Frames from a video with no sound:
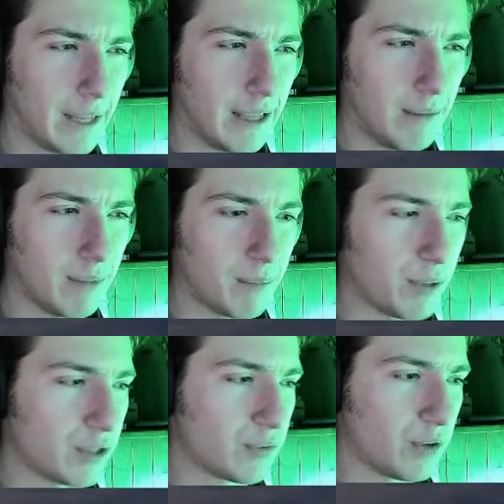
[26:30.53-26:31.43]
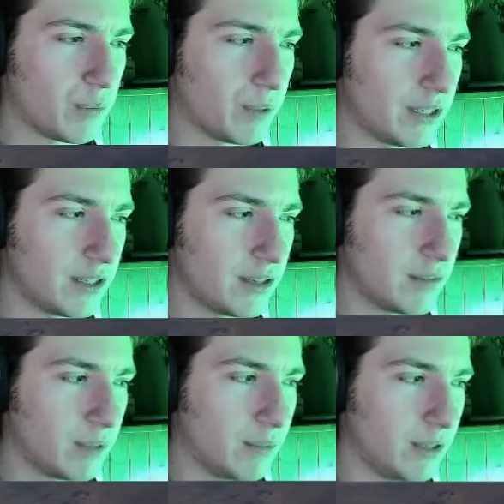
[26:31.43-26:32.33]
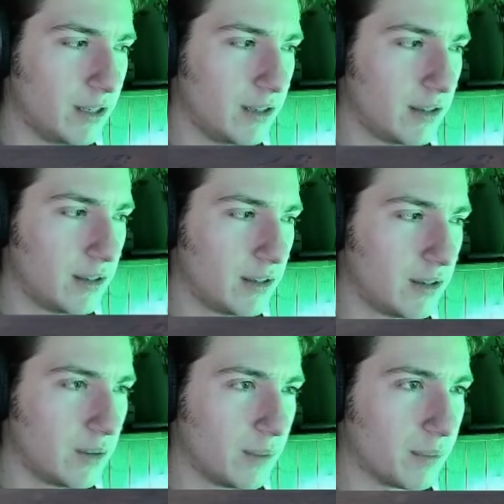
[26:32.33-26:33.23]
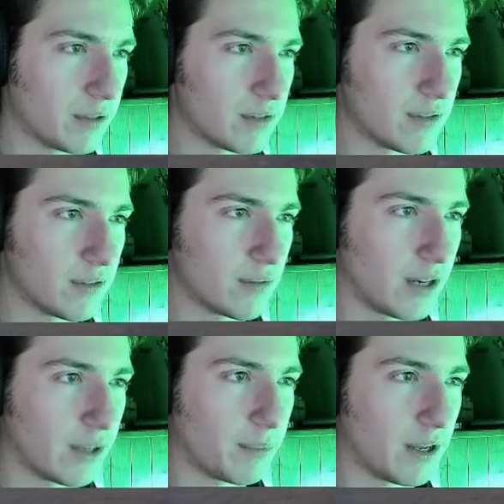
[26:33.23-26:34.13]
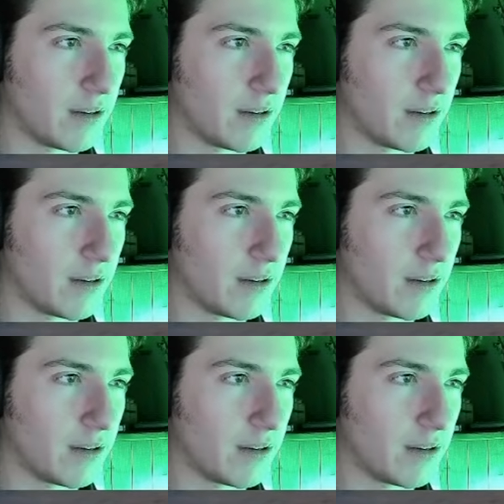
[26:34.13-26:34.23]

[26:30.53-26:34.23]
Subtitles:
I pressed the wrong button? Maybe? Weapons. Rocket pod.